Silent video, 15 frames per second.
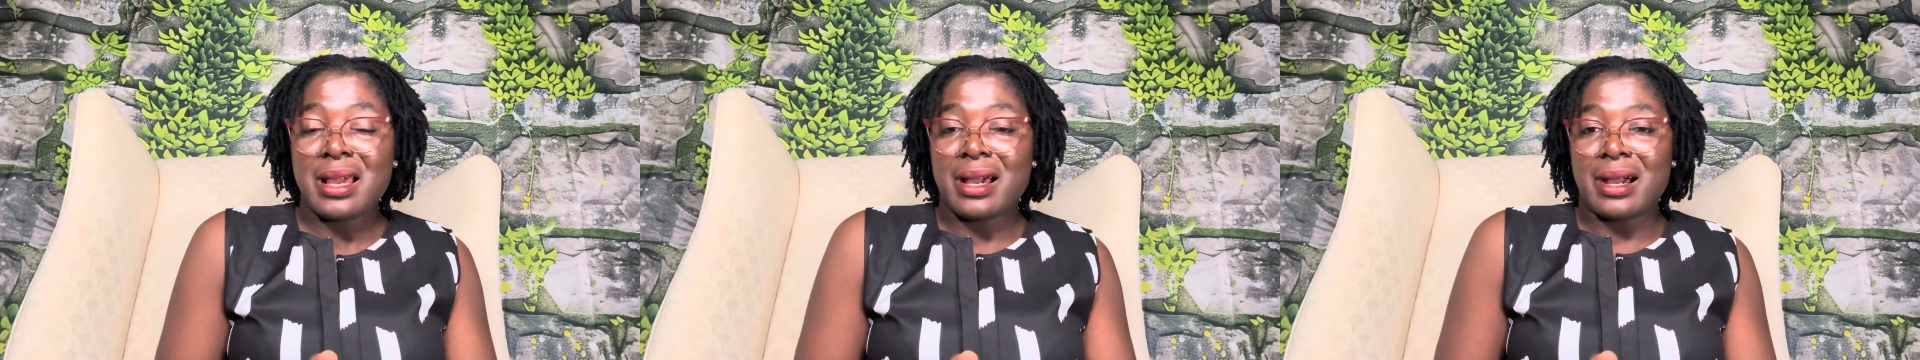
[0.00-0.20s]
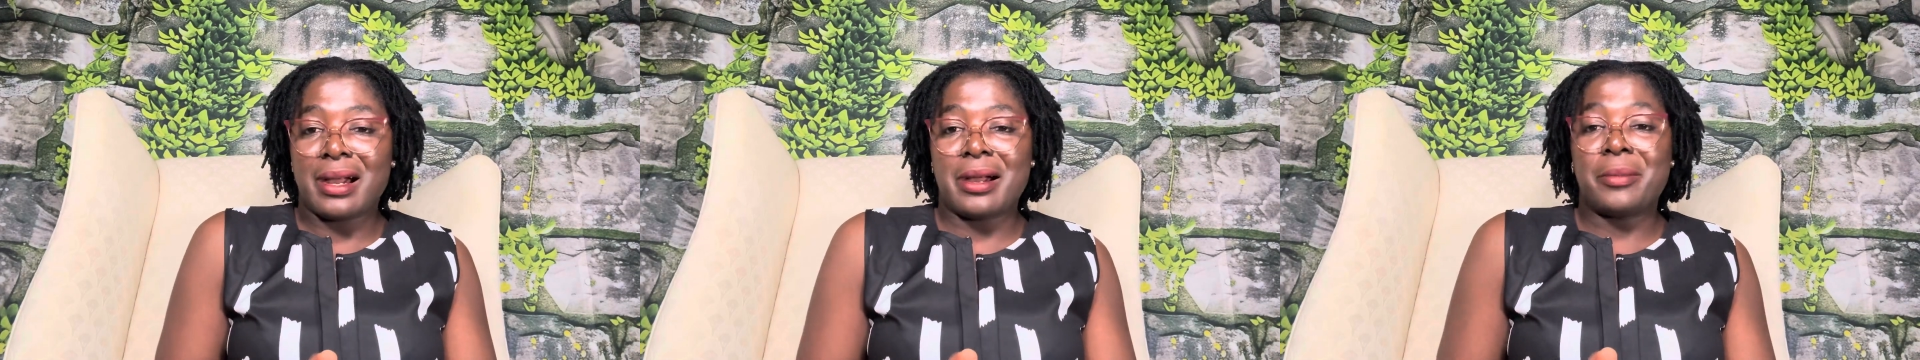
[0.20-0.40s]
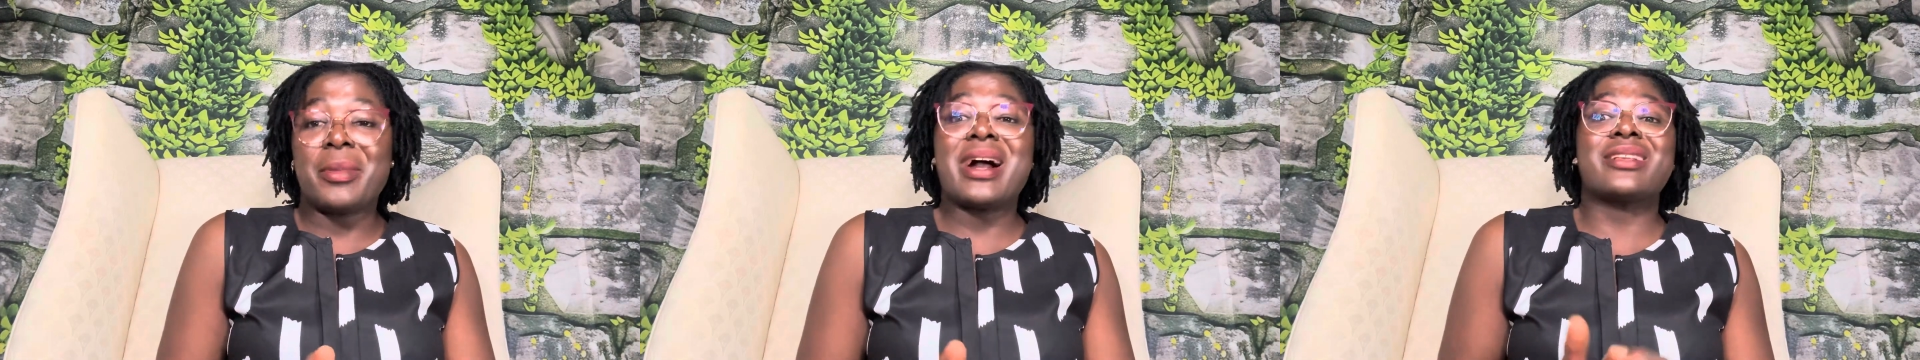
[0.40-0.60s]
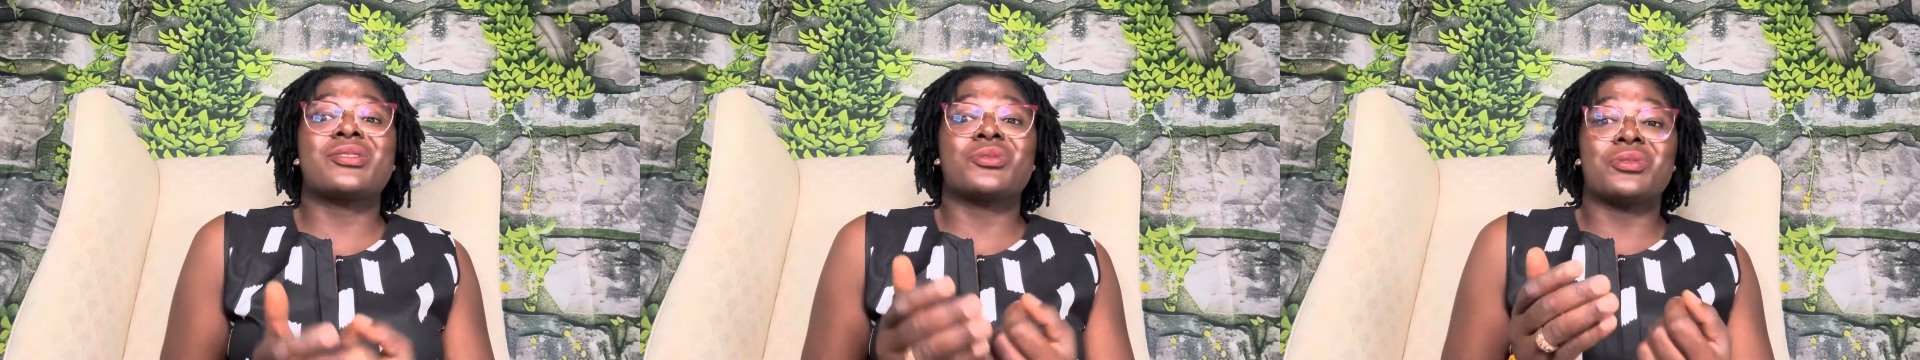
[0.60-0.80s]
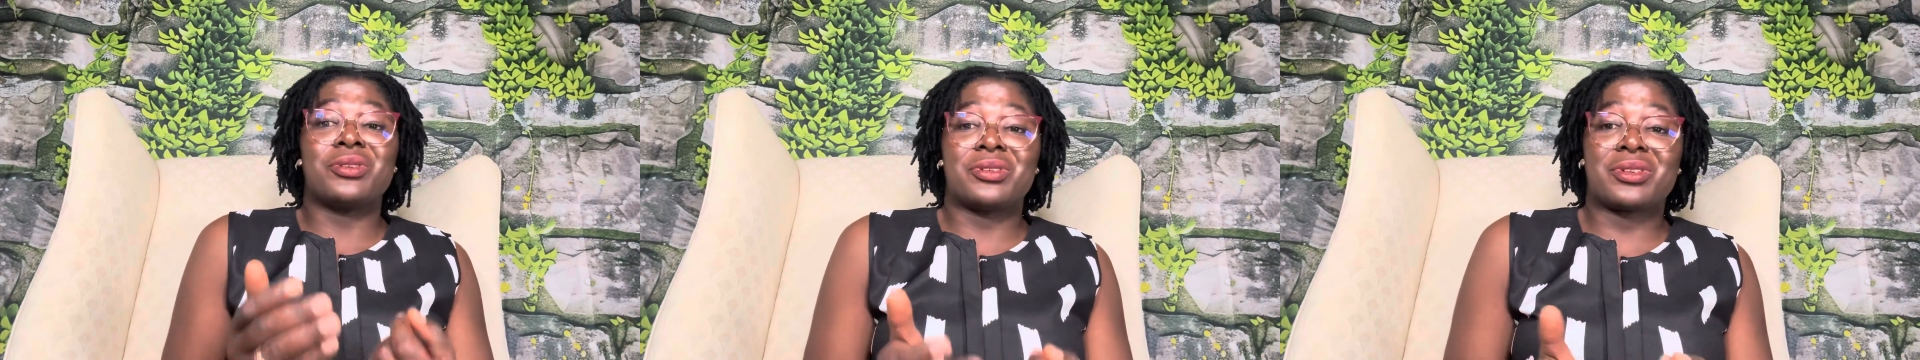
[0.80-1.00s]

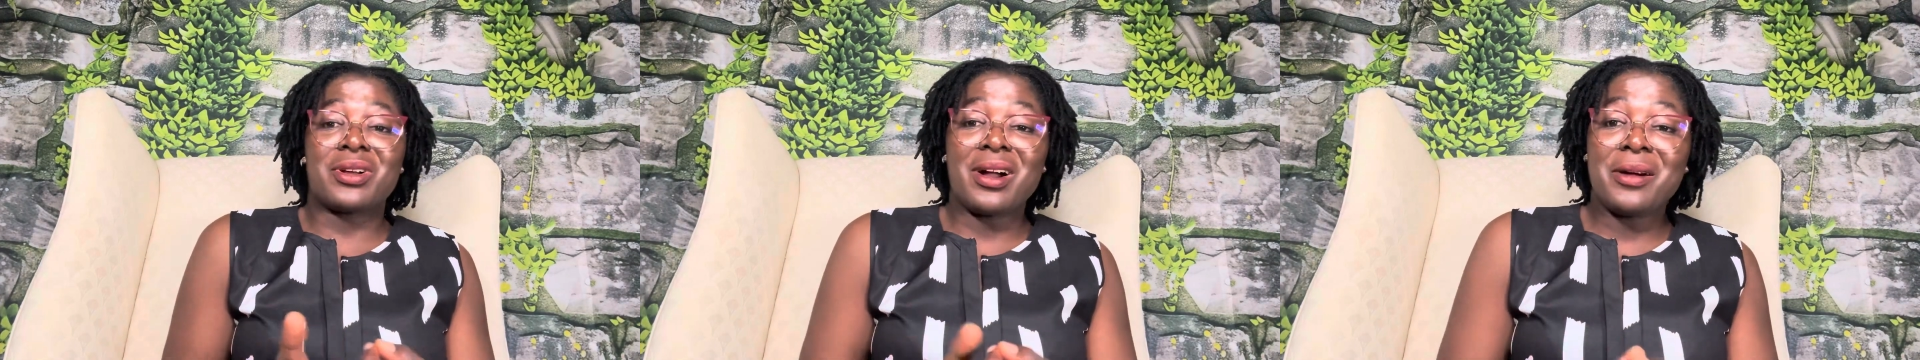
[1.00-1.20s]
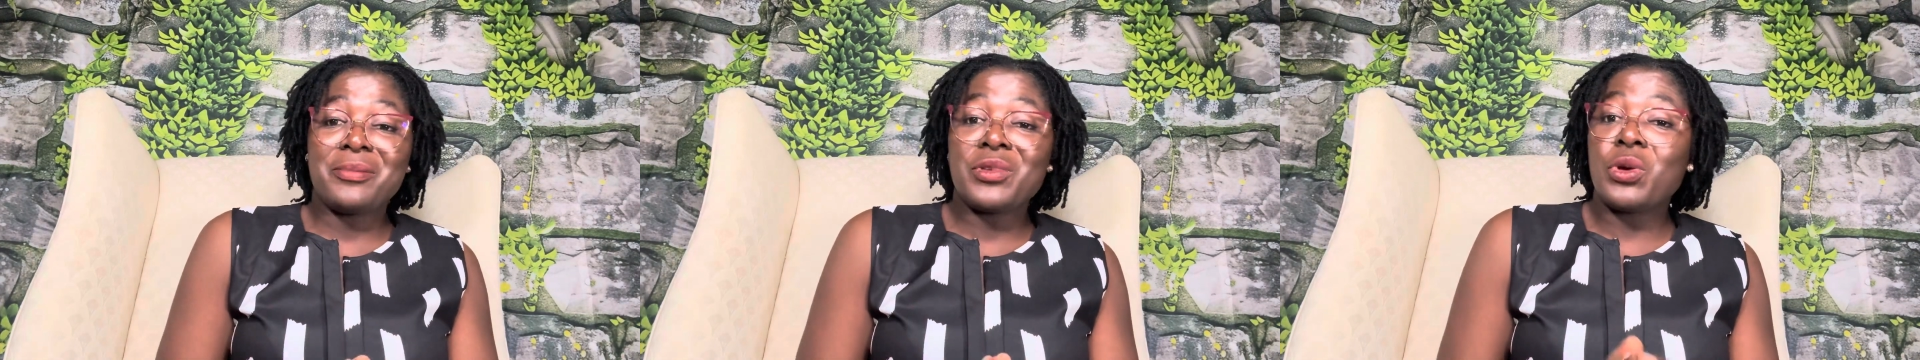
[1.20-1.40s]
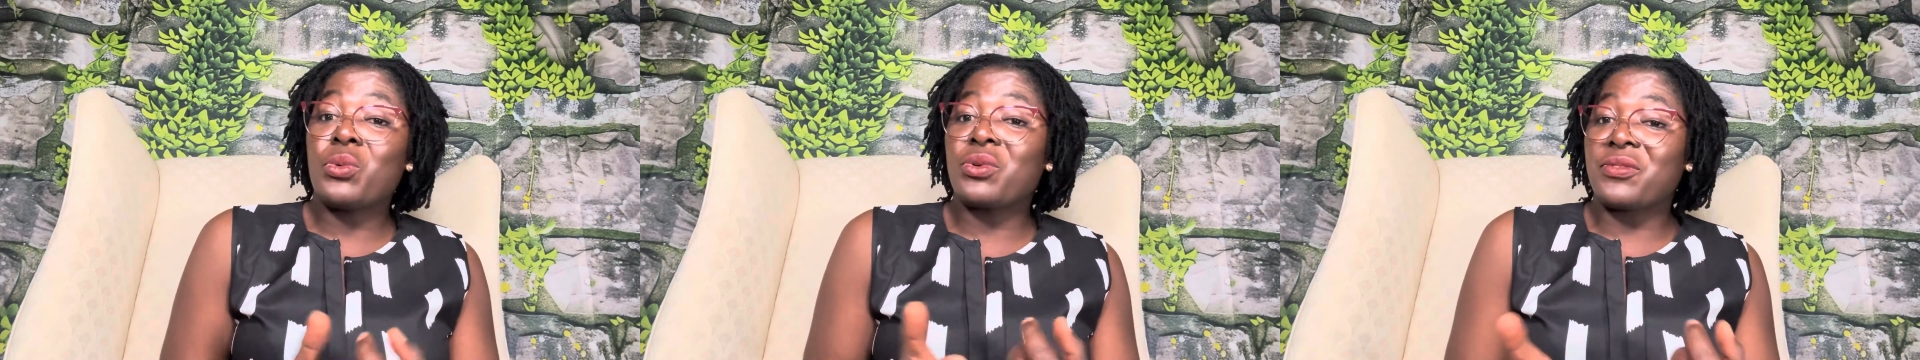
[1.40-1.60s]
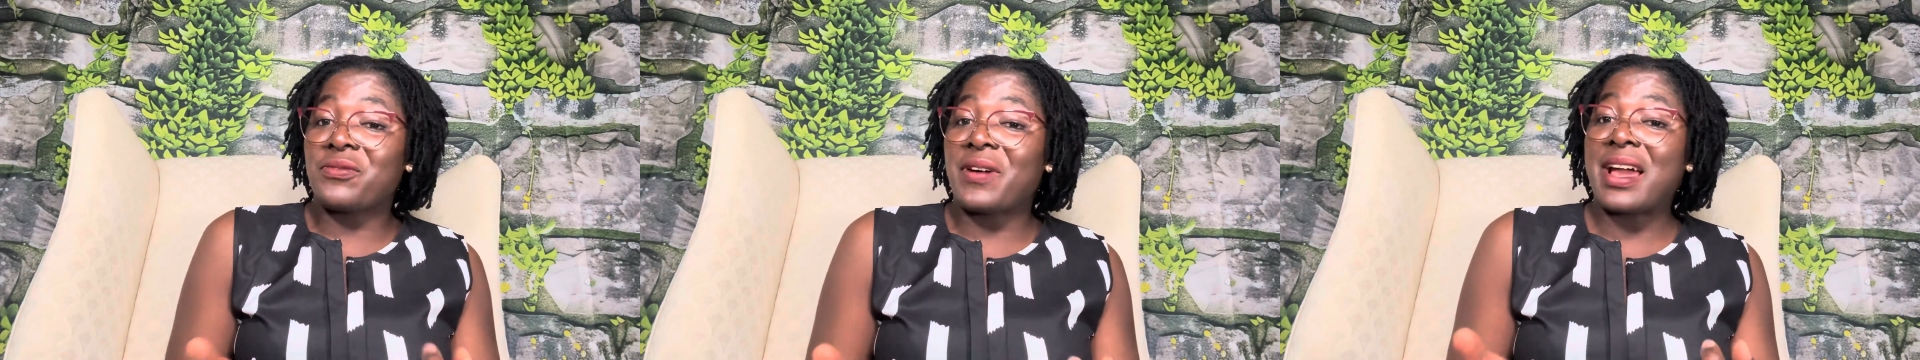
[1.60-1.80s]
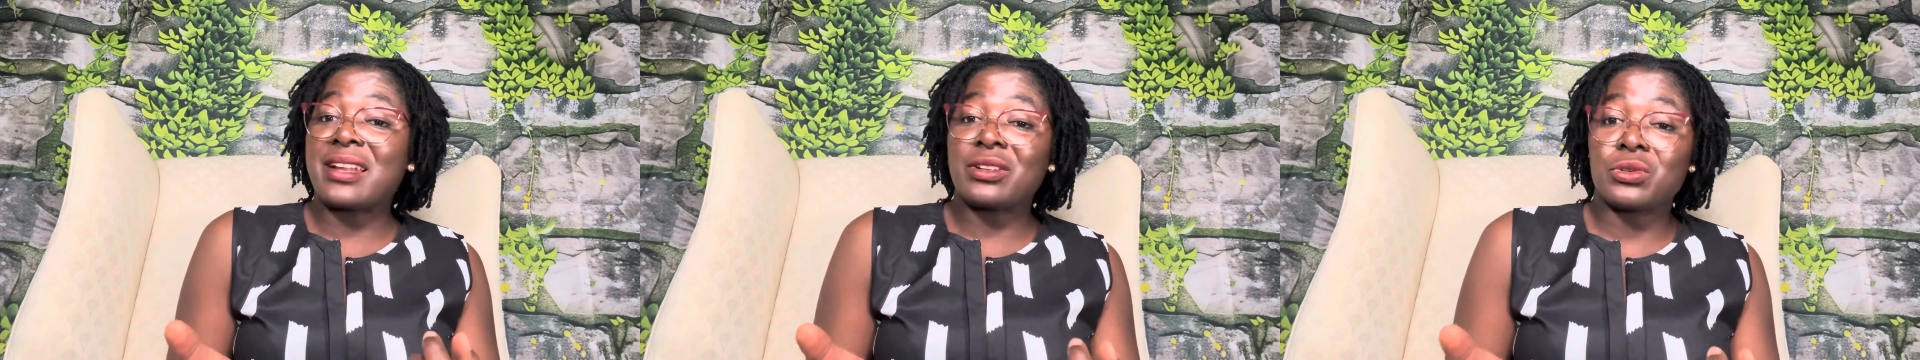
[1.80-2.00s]
Atud.com, you would
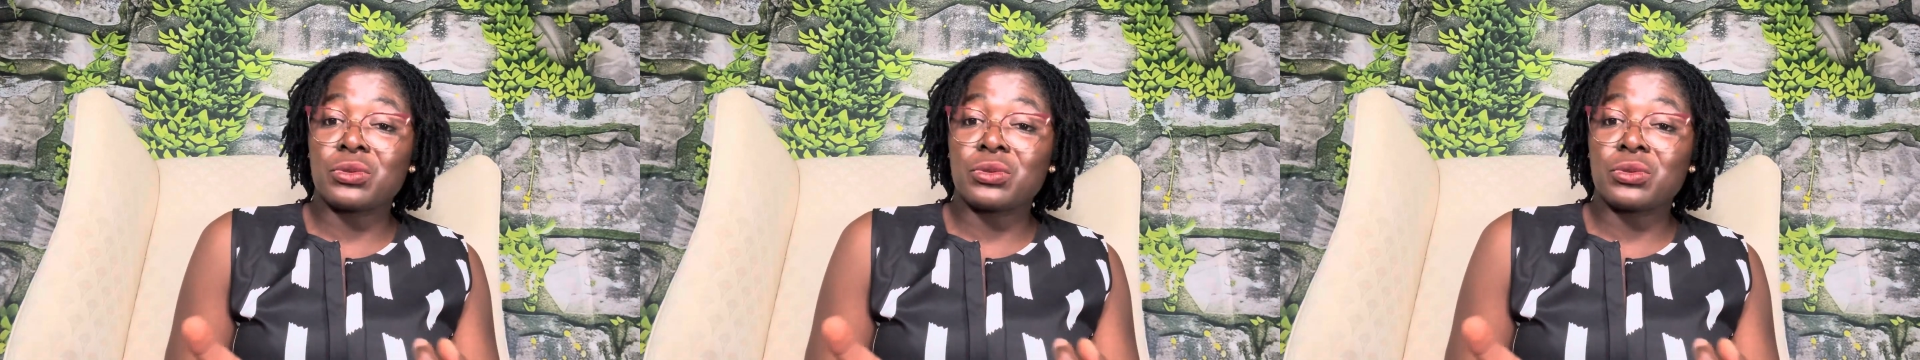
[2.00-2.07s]
find